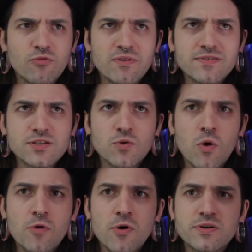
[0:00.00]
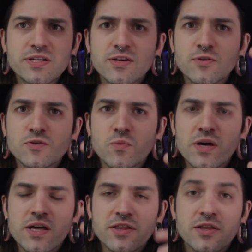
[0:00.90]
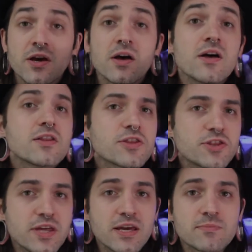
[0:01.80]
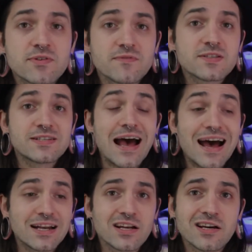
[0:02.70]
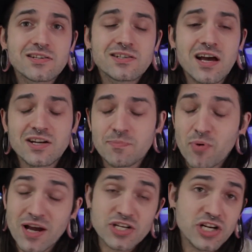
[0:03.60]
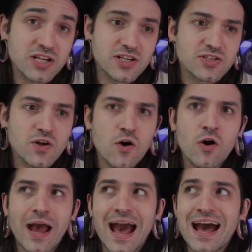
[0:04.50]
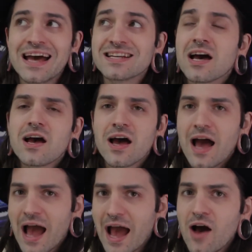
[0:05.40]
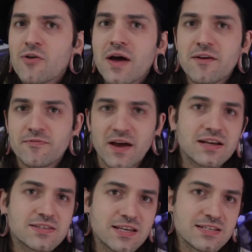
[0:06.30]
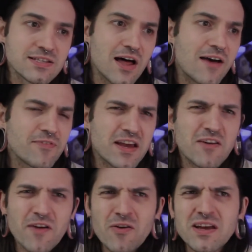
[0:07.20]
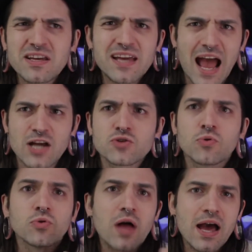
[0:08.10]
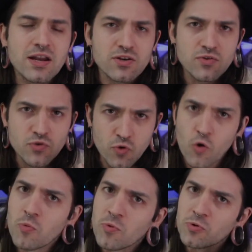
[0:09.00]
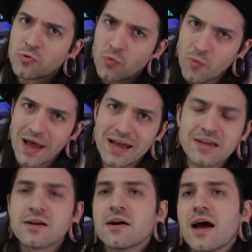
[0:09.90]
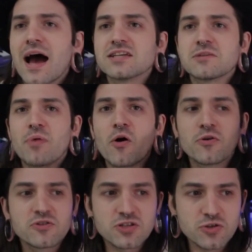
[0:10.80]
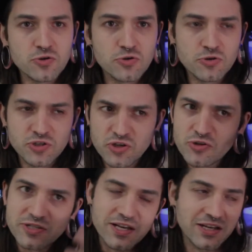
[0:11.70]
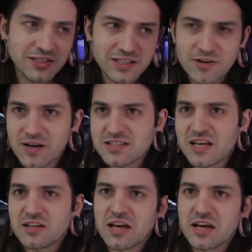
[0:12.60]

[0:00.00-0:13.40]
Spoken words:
The Rivers Cuomo deals with themes of sadness and depression in the song and how that affects his life in a very casual and normal way, as opposed to using lyrics that